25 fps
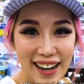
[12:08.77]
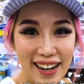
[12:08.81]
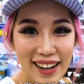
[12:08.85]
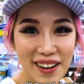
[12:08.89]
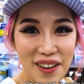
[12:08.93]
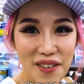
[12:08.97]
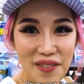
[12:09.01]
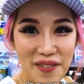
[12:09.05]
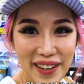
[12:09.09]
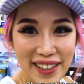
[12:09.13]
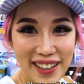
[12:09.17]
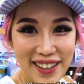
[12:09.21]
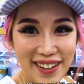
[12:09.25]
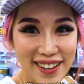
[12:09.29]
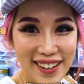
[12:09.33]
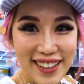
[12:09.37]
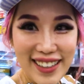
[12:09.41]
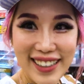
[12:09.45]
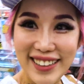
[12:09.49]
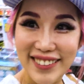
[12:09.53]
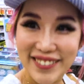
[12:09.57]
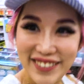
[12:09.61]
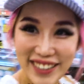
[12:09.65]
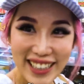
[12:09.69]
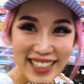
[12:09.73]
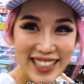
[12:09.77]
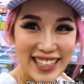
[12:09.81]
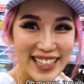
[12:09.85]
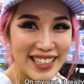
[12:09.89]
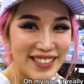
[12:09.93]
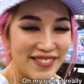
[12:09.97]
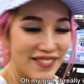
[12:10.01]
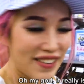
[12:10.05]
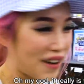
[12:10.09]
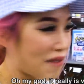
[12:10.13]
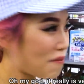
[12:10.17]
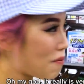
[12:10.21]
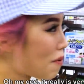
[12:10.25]
So, oh my god, it really
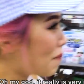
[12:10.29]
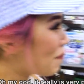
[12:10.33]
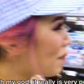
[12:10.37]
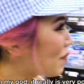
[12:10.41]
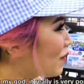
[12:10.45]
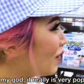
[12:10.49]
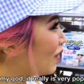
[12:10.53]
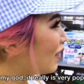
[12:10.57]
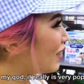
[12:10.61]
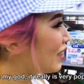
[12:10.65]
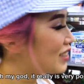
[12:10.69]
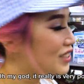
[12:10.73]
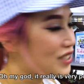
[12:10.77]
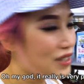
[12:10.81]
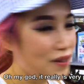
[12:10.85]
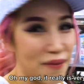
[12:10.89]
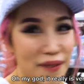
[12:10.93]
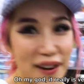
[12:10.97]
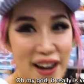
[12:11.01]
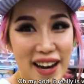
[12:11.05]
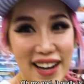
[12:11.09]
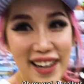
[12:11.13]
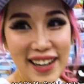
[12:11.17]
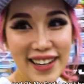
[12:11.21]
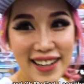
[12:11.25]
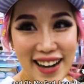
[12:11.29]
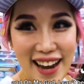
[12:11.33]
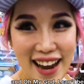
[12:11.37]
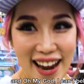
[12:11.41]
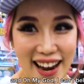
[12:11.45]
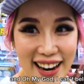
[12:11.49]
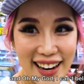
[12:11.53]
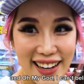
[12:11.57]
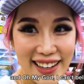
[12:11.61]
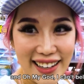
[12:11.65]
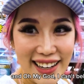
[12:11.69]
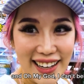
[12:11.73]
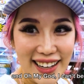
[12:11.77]
is very popular in Japan,
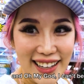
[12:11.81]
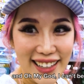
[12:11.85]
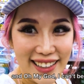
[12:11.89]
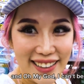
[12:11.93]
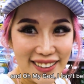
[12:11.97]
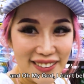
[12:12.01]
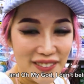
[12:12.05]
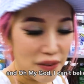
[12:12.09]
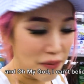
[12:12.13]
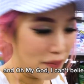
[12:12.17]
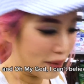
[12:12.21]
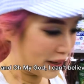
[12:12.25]
and oh